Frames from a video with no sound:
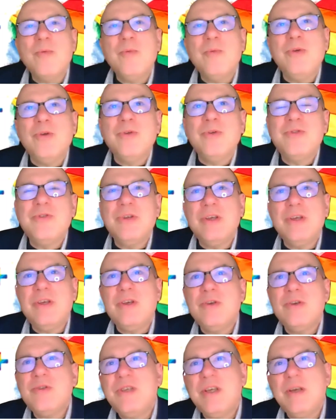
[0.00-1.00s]

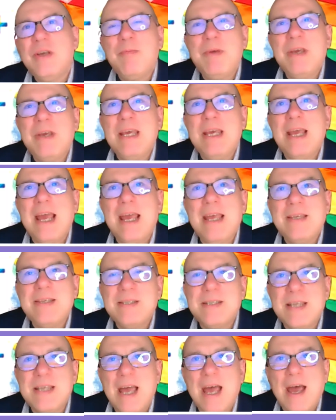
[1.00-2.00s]
UCB
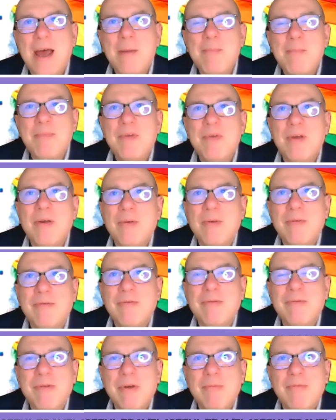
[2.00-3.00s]
is
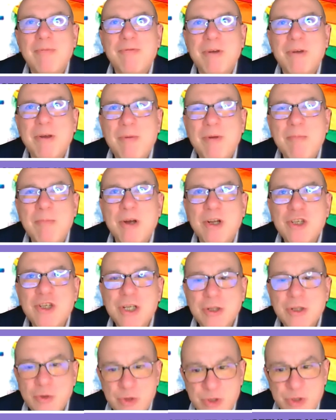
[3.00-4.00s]
very much
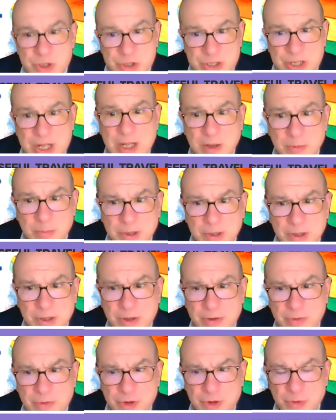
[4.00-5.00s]
into
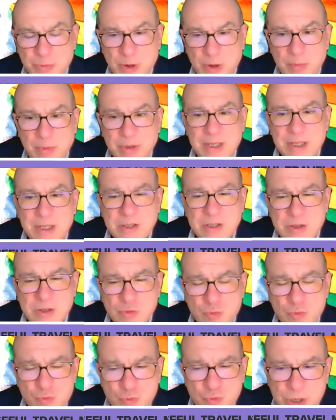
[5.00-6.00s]
sustainability for the moment. It's a
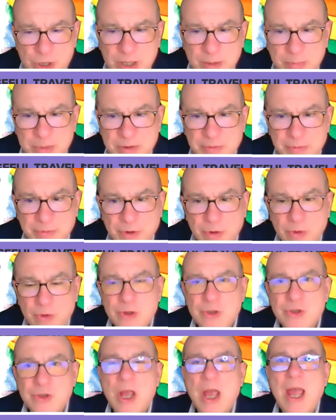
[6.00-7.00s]
really big
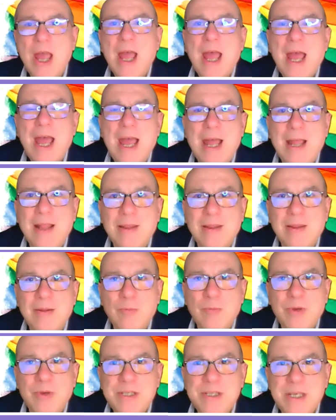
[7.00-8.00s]
focus. And
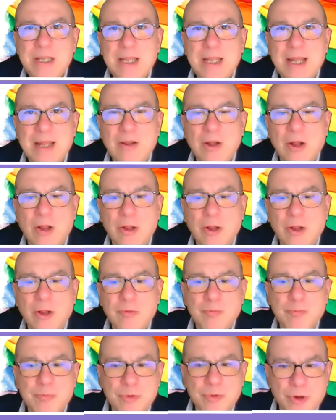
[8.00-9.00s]
we see that a
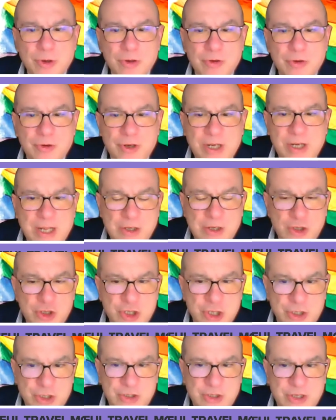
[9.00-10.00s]
lot broader than
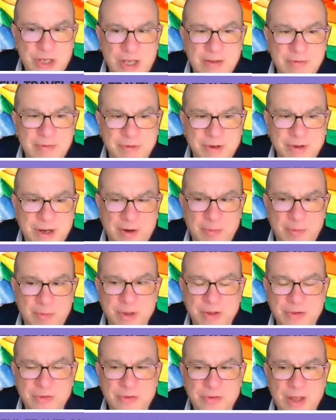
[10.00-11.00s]
just
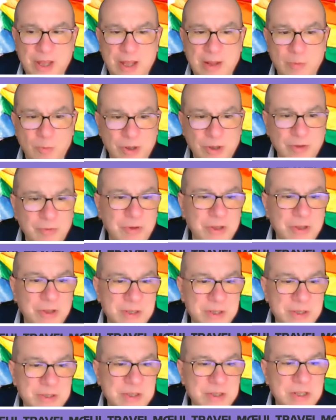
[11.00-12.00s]
environment. And one of it
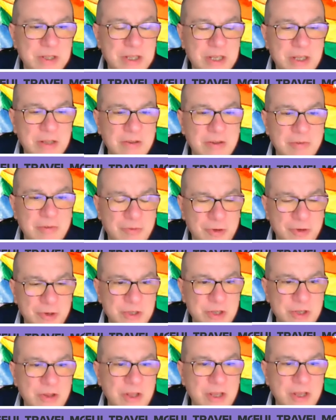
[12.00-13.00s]
is indeed
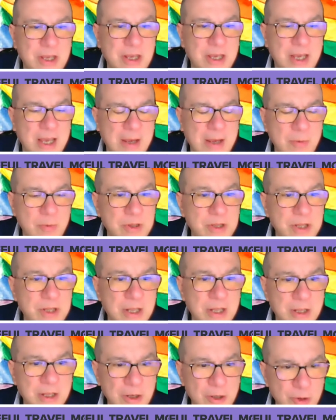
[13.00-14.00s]
diversity, equity,
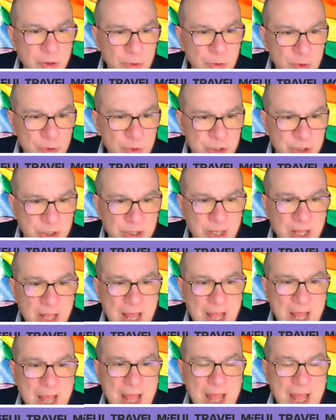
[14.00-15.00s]
and inclusion.
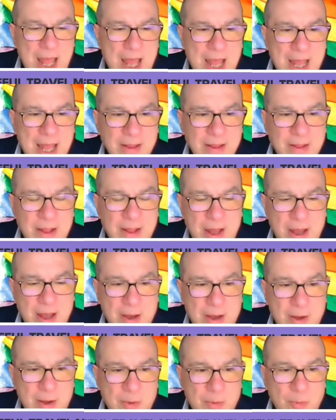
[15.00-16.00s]
And
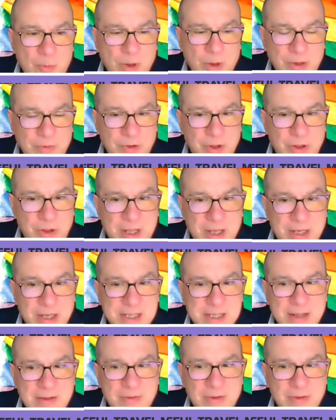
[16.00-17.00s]
one of the things
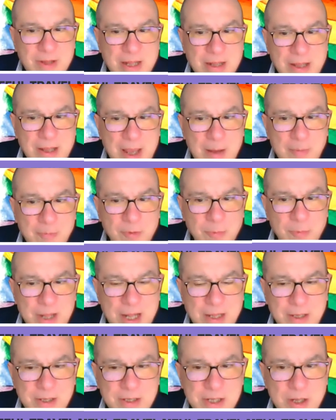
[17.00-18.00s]
that came from
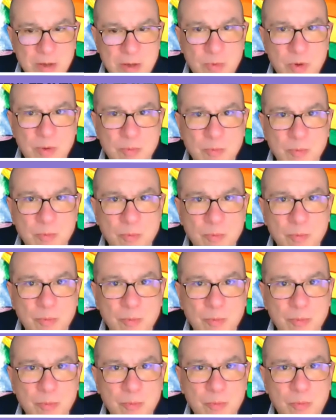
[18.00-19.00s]
that is that
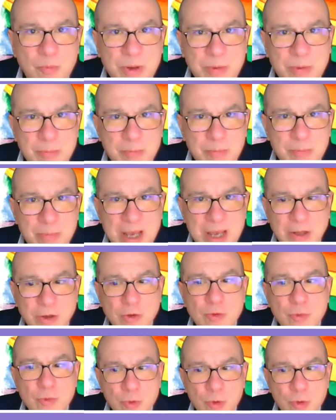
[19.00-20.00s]
we made a
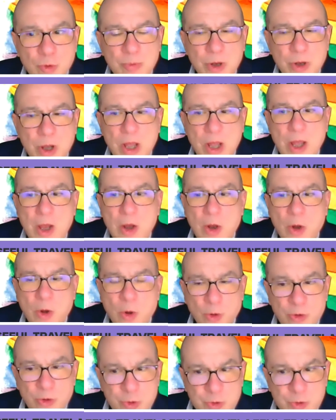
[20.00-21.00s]
group
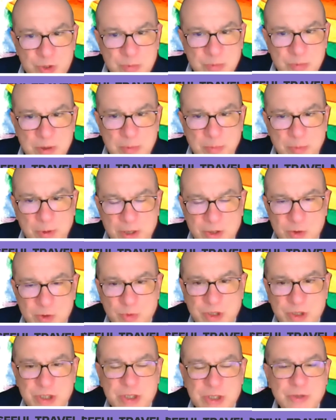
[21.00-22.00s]
called UCB Plus,
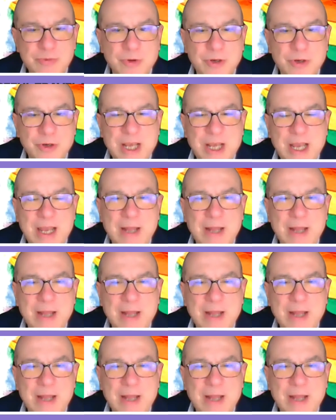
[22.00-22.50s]
which is for the